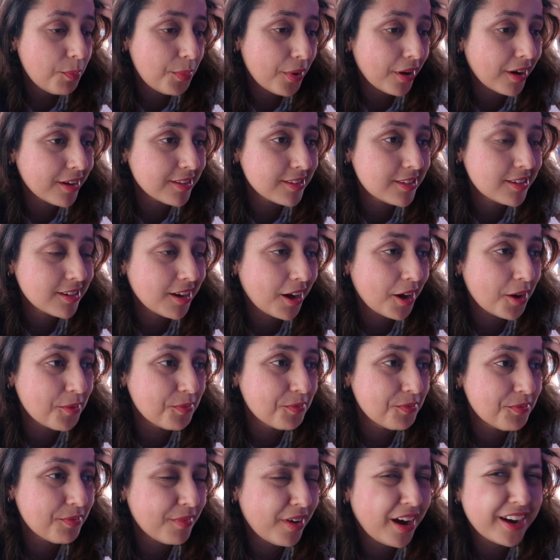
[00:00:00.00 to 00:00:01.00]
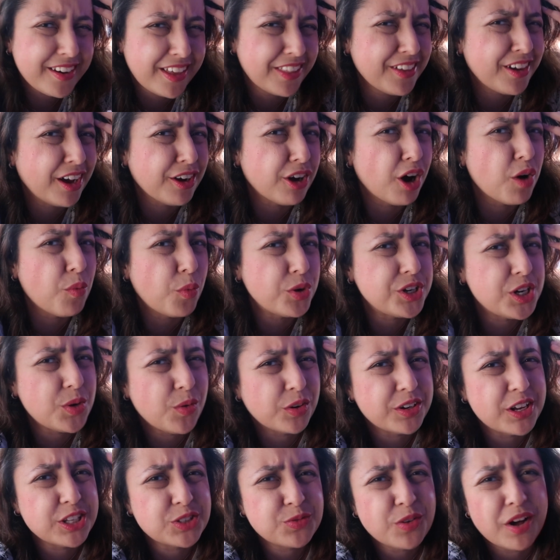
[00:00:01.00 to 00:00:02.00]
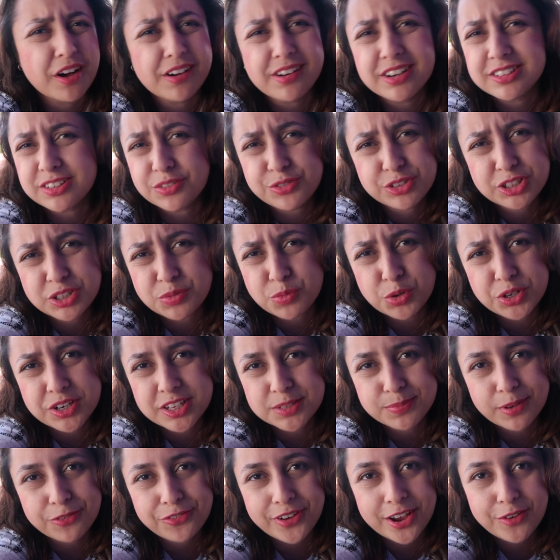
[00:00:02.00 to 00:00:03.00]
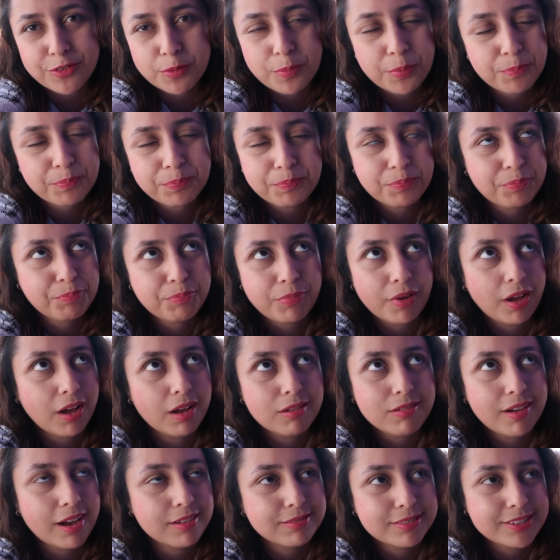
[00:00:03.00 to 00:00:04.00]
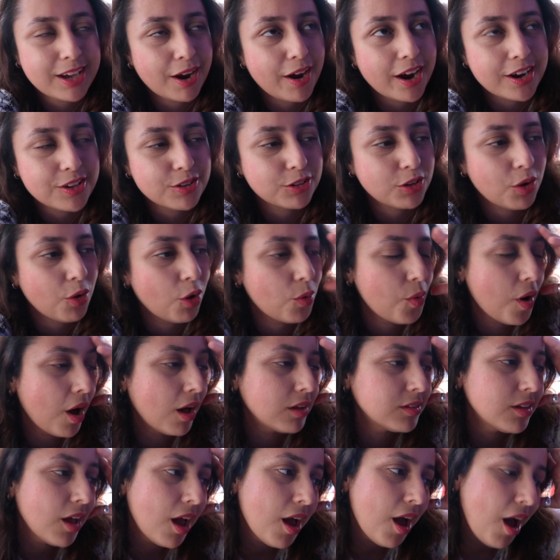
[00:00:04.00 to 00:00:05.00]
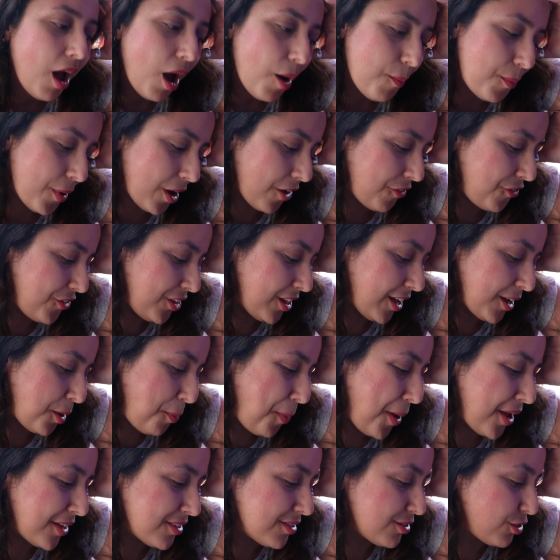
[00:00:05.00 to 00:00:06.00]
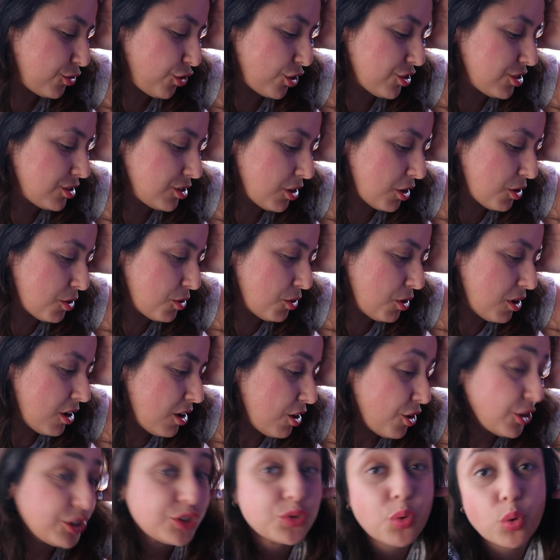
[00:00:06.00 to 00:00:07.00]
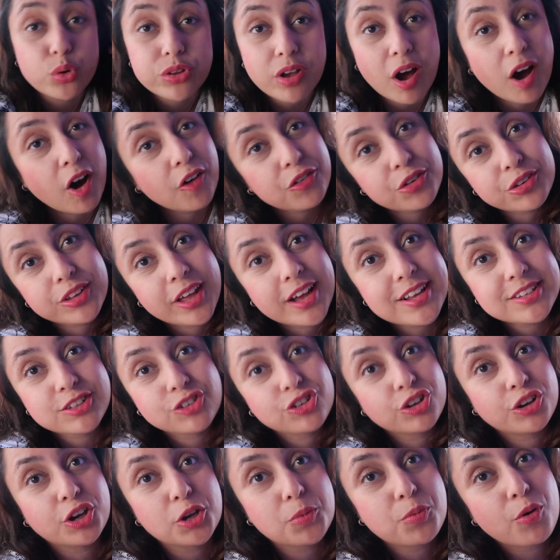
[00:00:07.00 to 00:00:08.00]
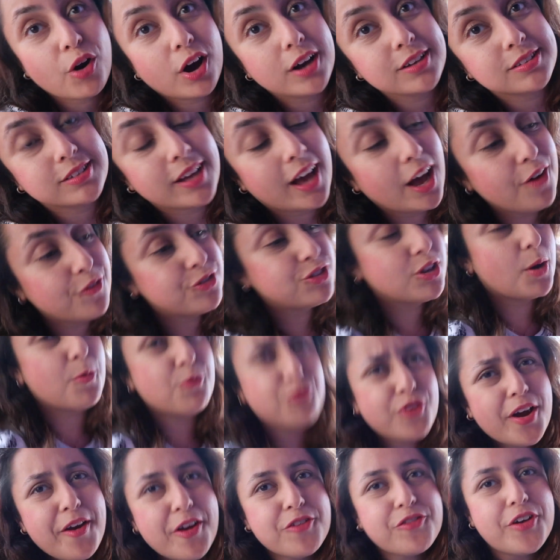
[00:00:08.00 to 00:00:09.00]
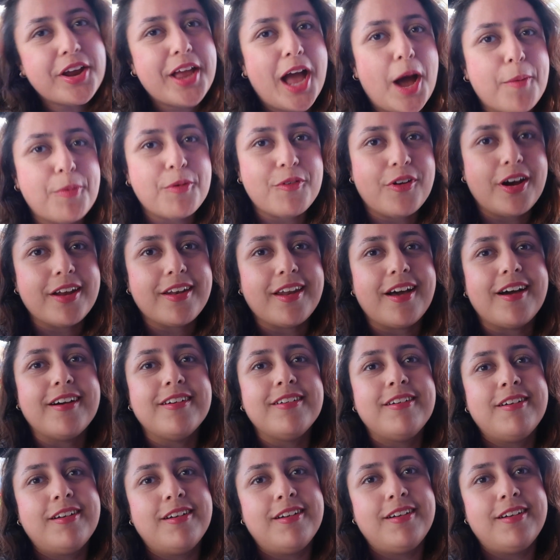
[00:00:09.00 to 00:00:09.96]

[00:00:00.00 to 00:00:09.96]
but um, I, think I got a Woody one as well because obviously Woody's my favourite uh, character in the whole world. But I feel like pins are just so sought after, they're such a good price to have. So I'm very, very happy right now.